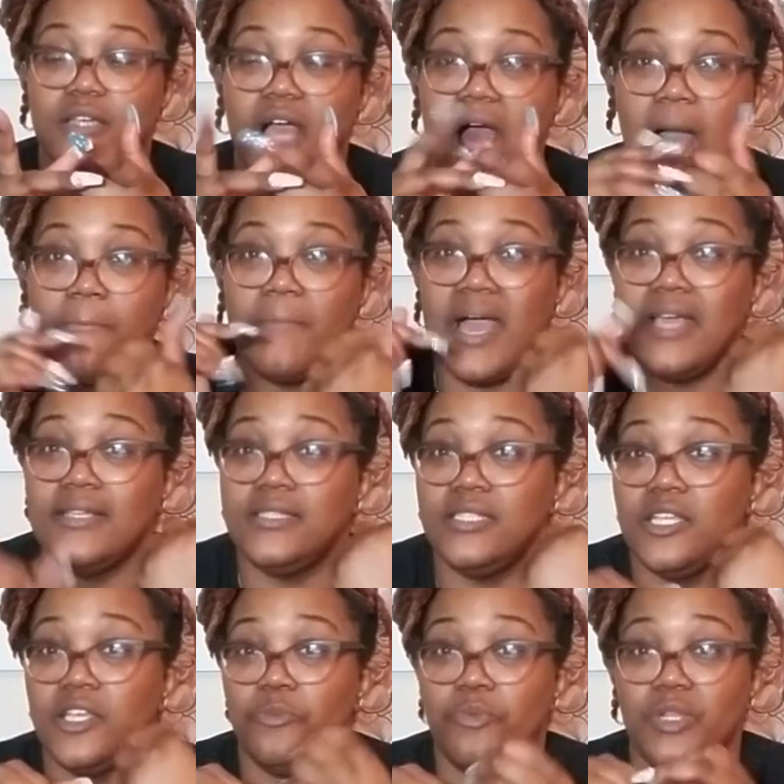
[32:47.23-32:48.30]
I might
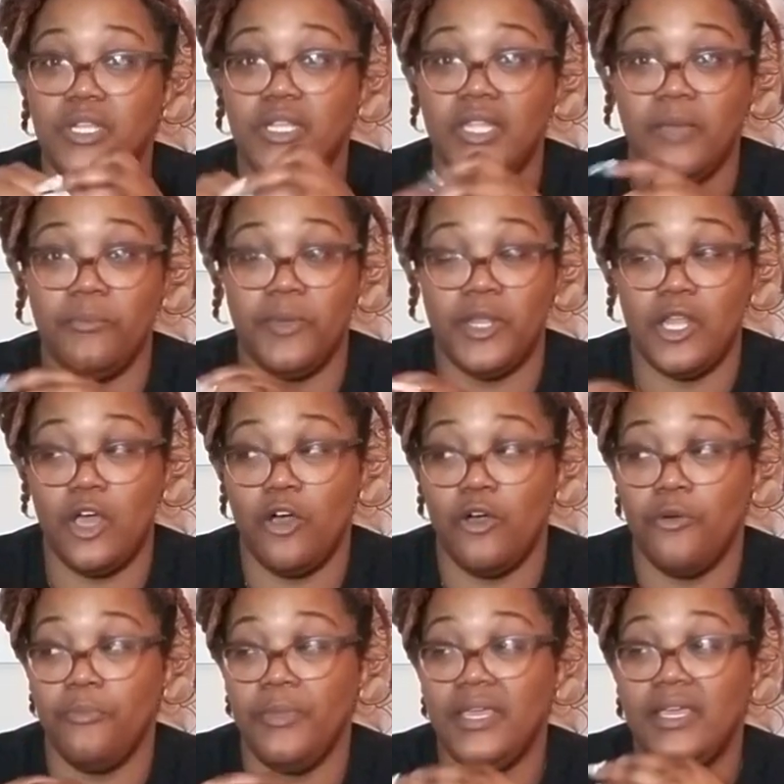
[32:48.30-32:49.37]
still put the link
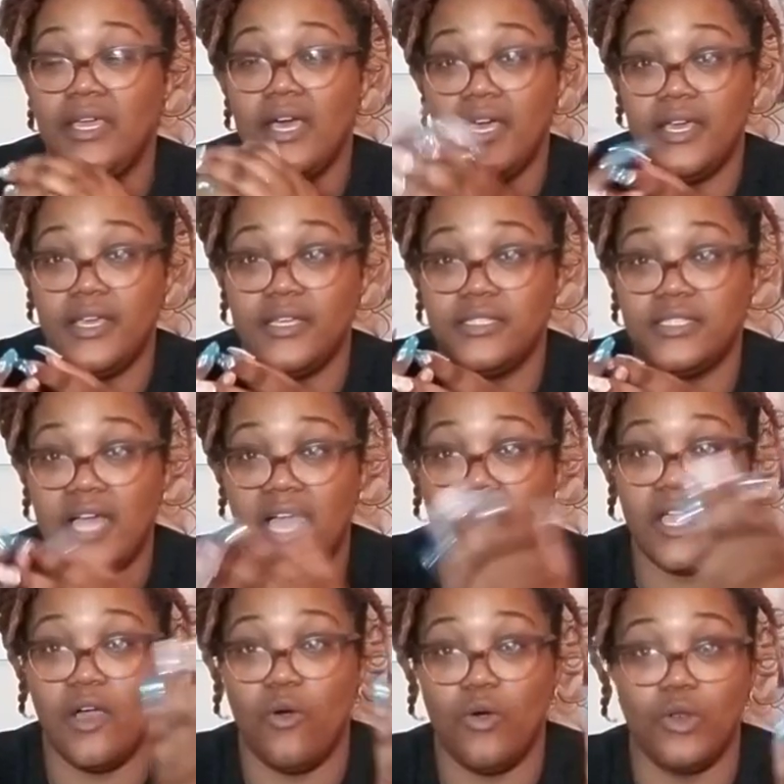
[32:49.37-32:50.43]
below because I
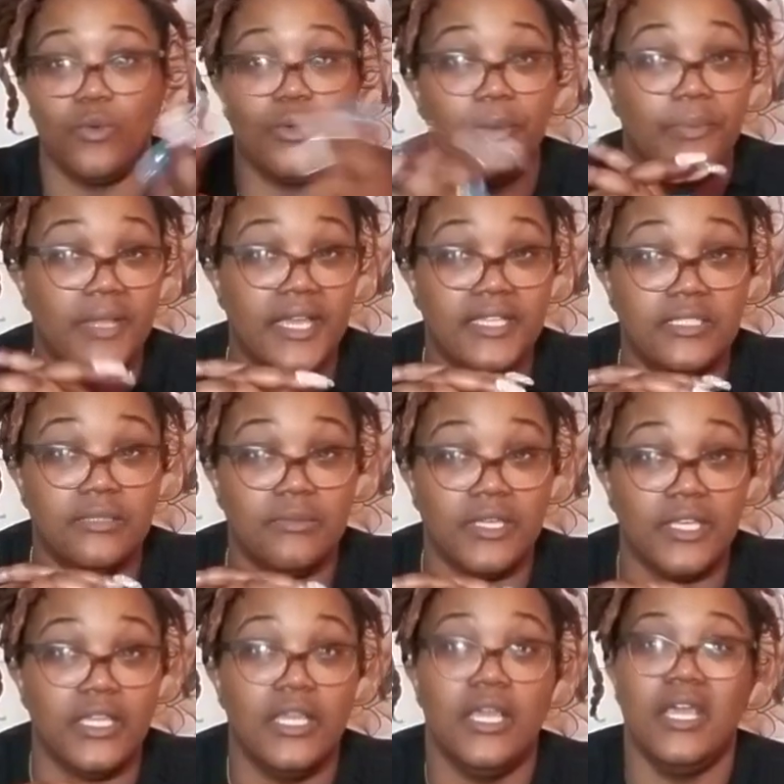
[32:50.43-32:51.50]
can order a
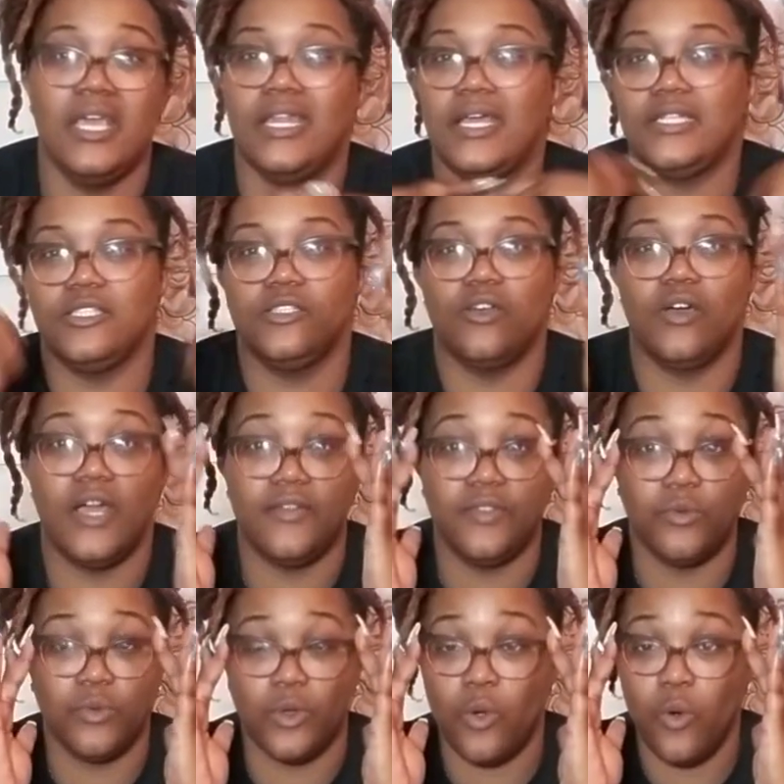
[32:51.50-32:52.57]
replacement and I just don't have
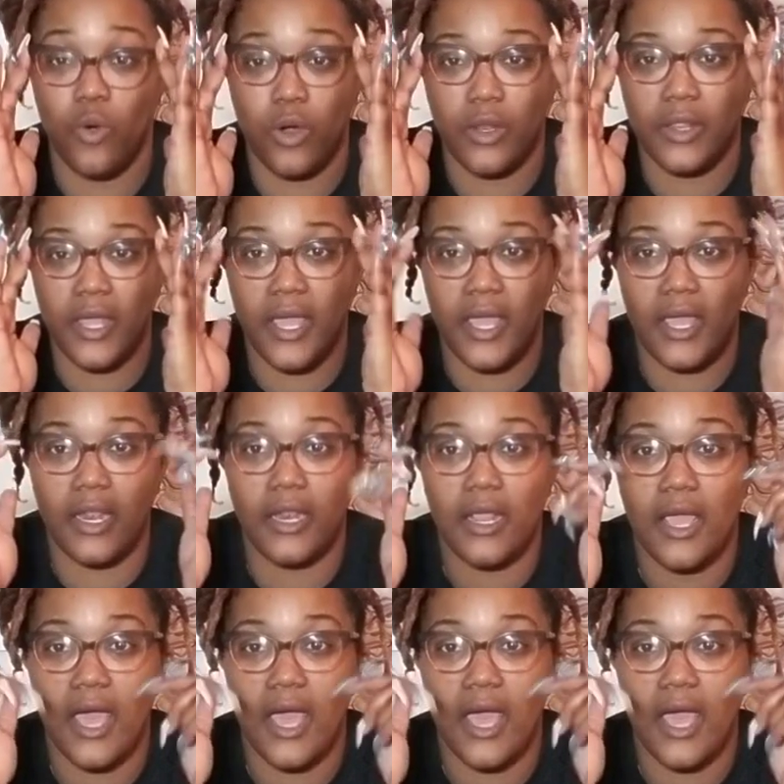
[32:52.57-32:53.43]
to record that.